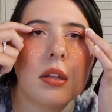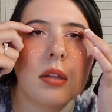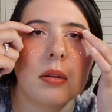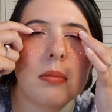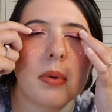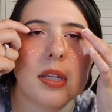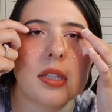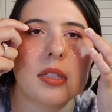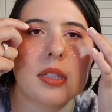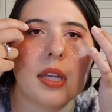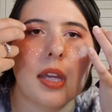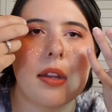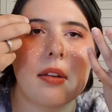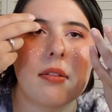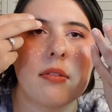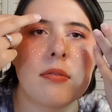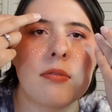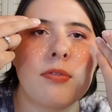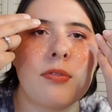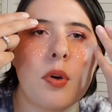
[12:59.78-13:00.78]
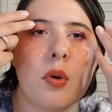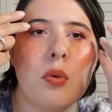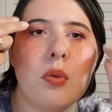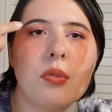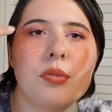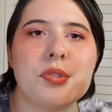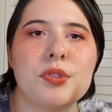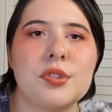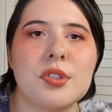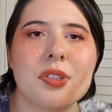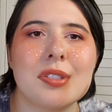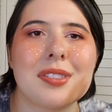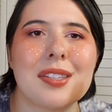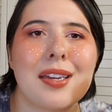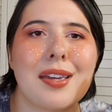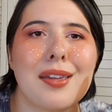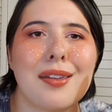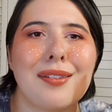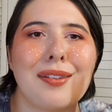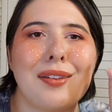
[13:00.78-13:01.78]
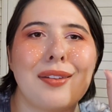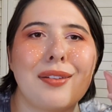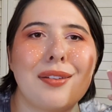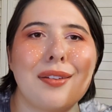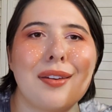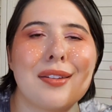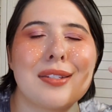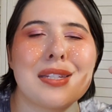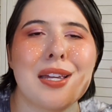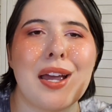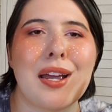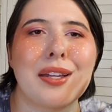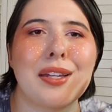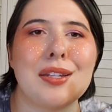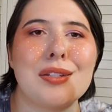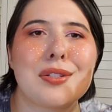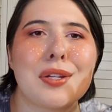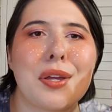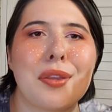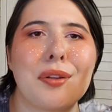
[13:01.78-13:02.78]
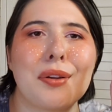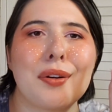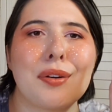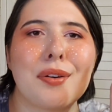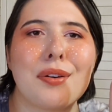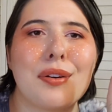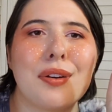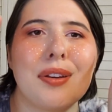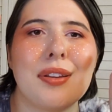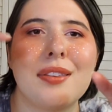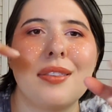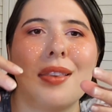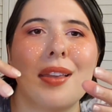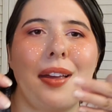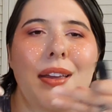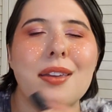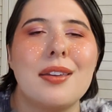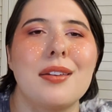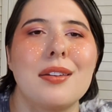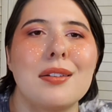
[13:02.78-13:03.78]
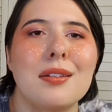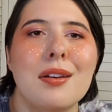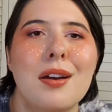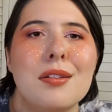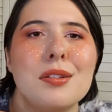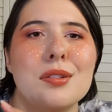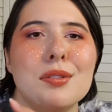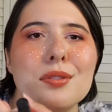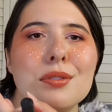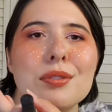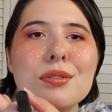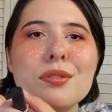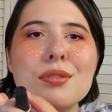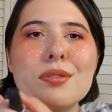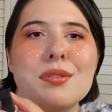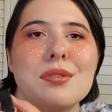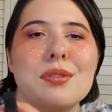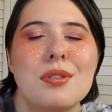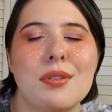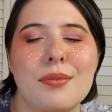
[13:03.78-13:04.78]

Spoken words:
my skin folds just like attack each other in like cuddles